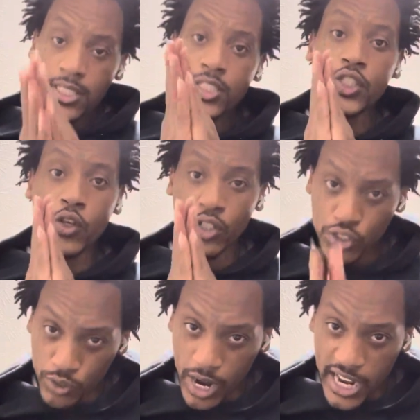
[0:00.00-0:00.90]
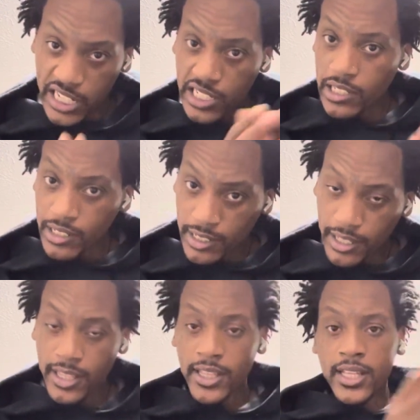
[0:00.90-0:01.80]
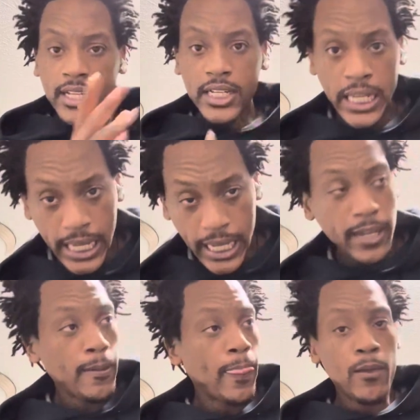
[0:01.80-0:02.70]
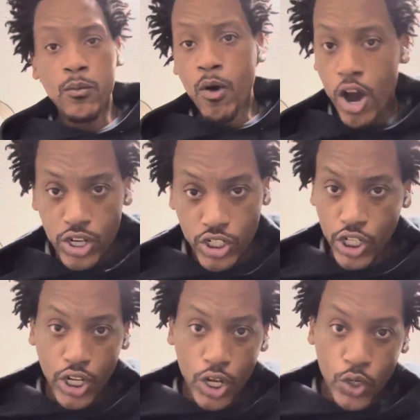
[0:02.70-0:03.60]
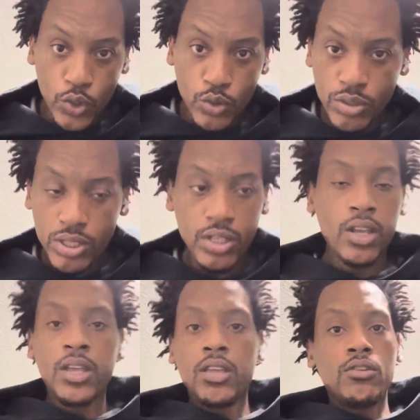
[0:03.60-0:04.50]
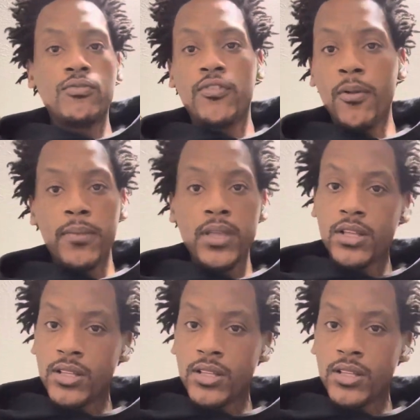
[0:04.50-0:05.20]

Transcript: taught you how to cook, clean, wash clothes, you feel me?